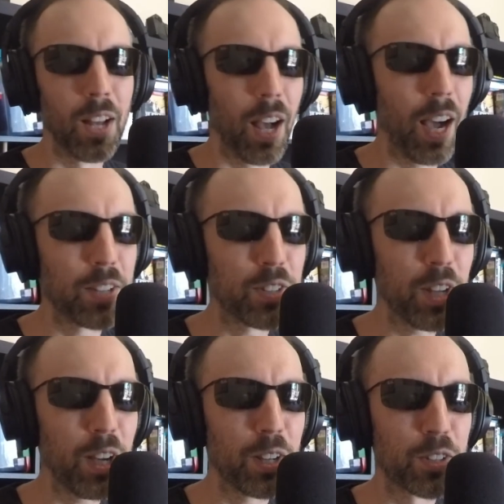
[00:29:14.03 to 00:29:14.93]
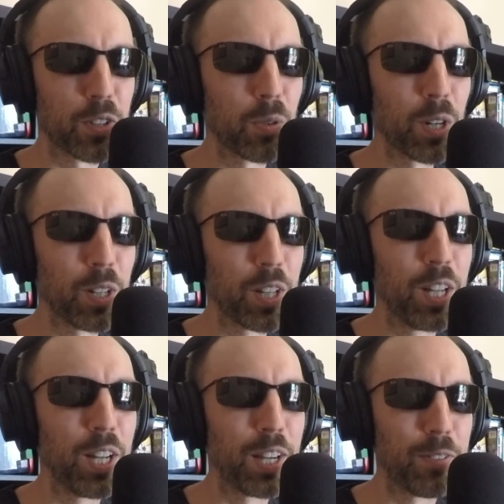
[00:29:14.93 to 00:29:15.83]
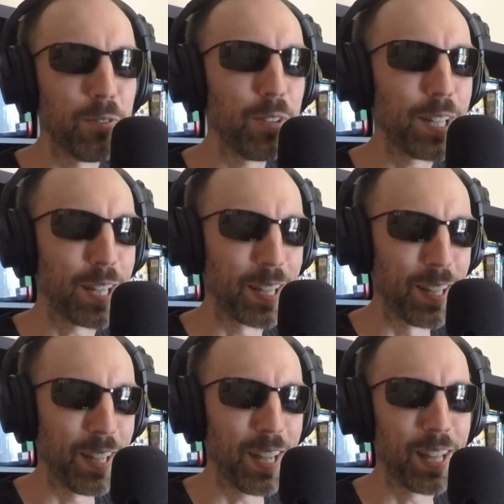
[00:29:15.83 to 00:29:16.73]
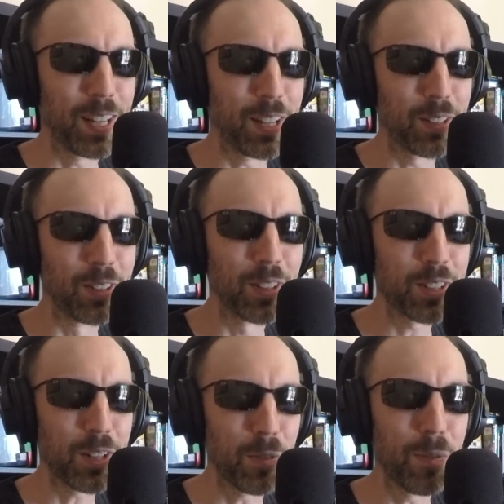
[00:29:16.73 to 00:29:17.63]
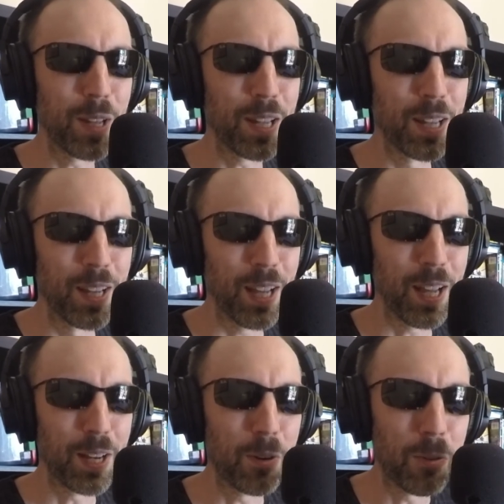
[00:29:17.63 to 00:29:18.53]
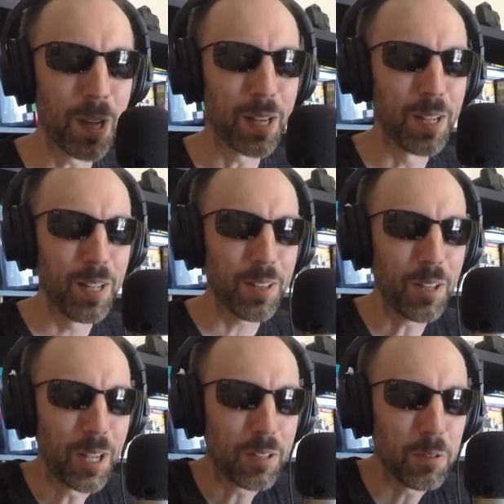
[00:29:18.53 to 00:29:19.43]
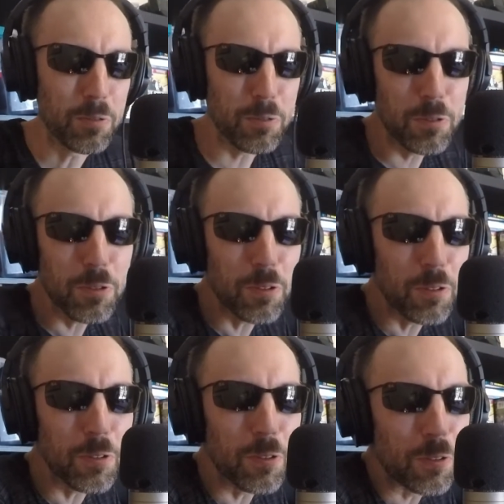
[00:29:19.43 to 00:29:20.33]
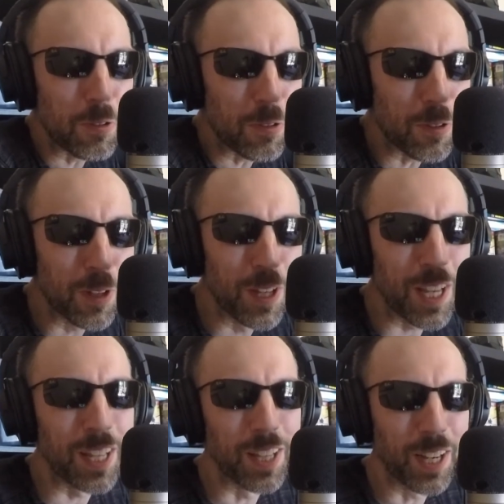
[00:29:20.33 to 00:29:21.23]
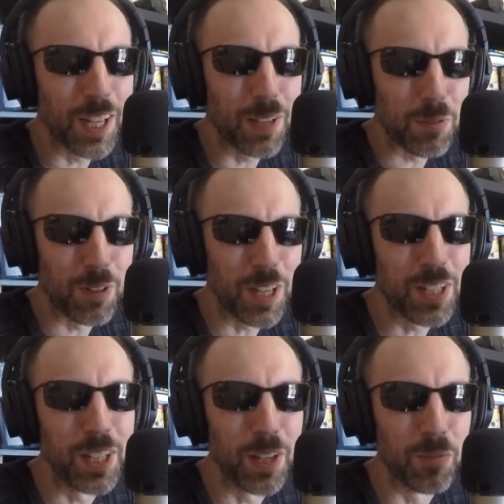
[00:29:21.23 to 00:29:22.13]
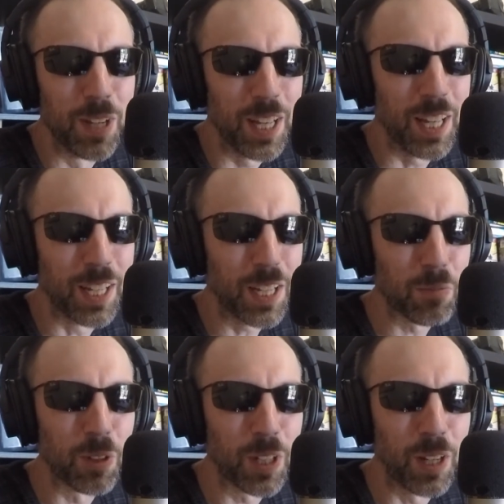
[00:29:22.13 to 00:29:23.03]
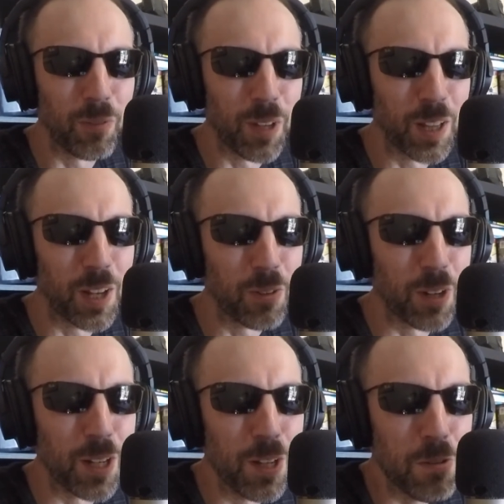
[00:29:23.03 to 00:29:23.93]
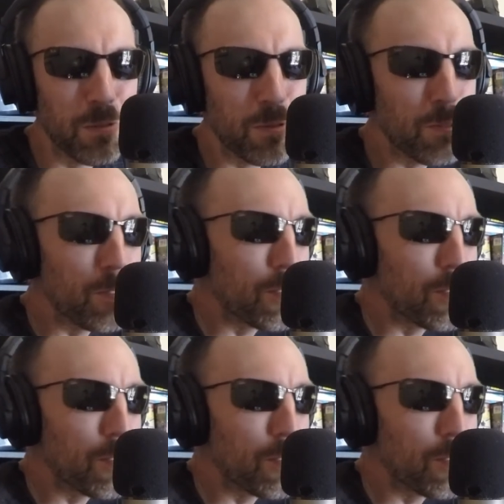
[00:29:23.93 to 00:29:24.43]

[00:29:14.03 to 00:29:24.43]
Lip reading: I saw a squirrel eating a fig, and he looked at me, and he went like, ugh. And then I kept watching him, and he kept looking at me, and then he went, ugh.